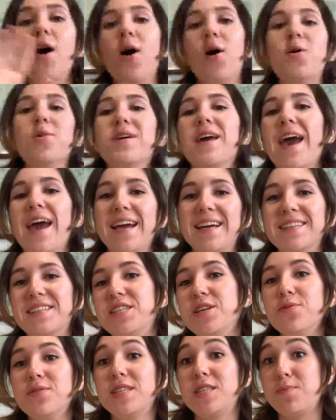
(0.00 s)
Okay,
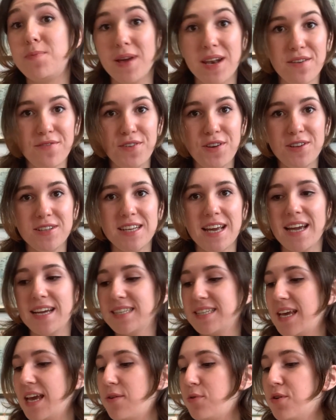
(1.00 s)
so it's been a few days
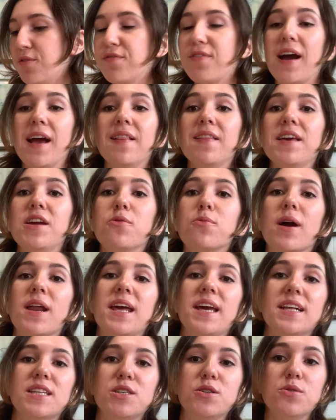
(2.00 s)
and we're finally
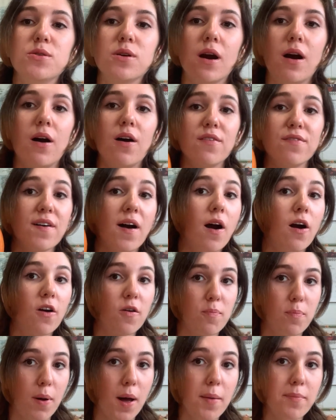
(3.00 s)
ready to carve our
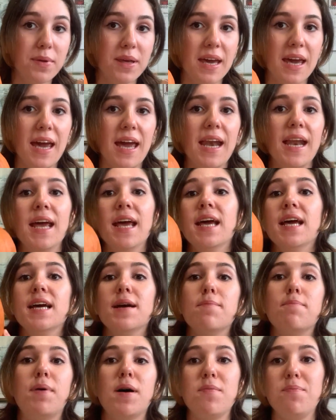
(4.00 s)
pumpkin.
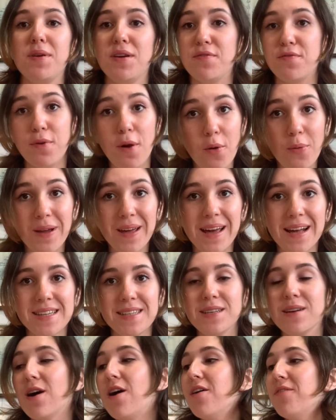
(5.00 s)
But before we get to
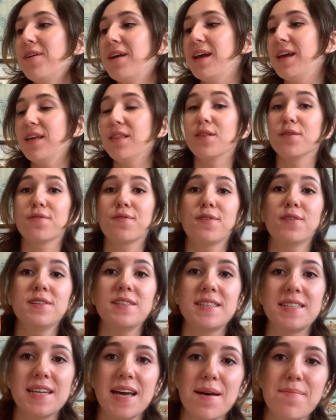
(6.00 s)
carving, the
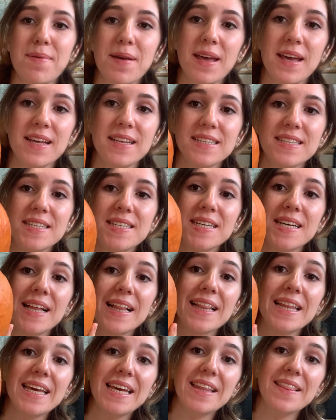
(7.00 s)
first step is to
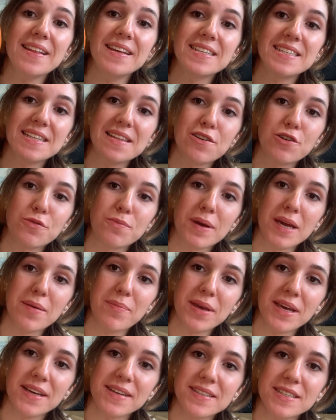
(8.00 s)
clean this little
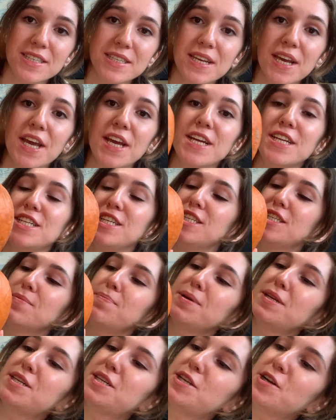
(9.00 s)
baby because she's a
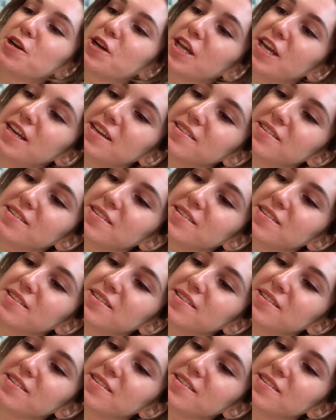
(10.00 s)
bit dirty.